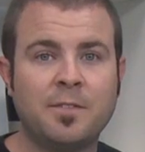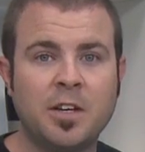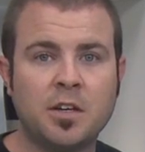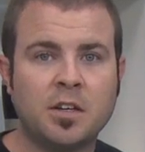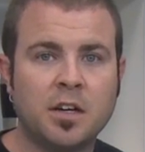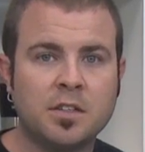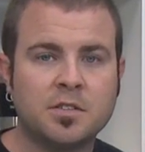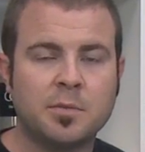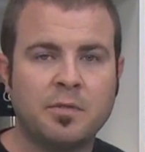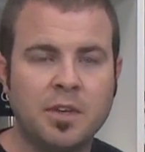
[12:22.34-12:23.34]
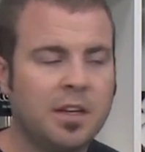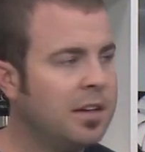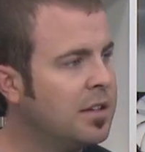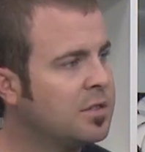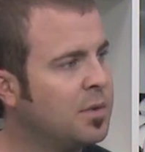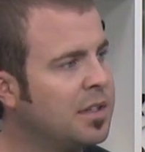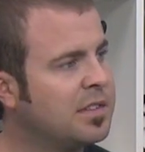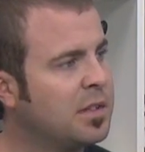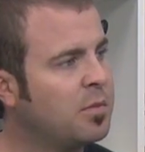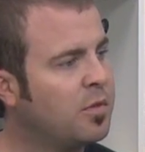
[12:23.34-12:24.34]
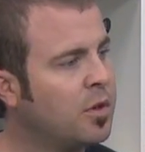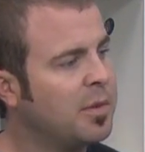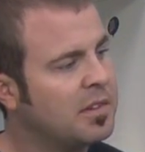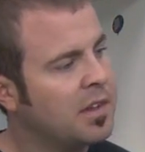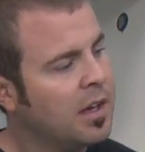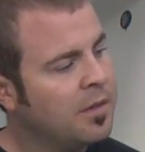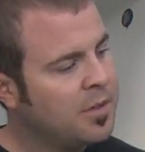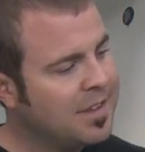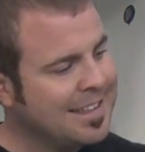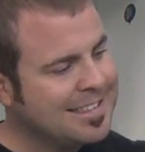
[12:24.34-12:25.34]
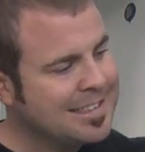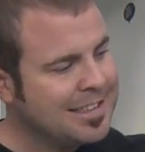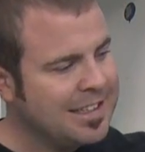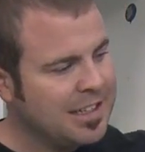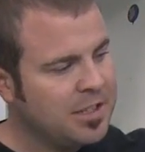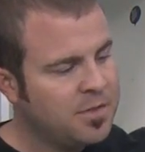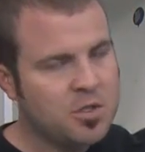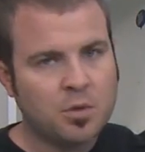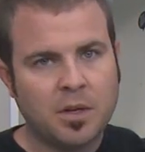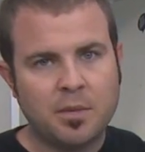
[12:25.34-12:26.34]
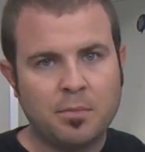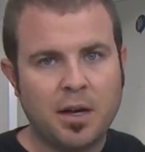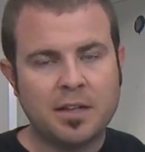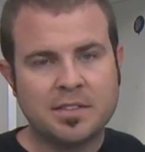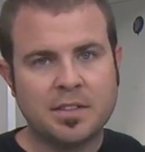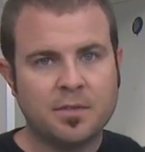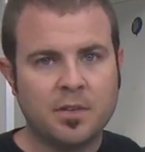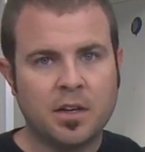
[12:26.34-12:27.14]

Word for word: video cards from NVIDIA, as well as their performance. If you'd like to see individual unboxing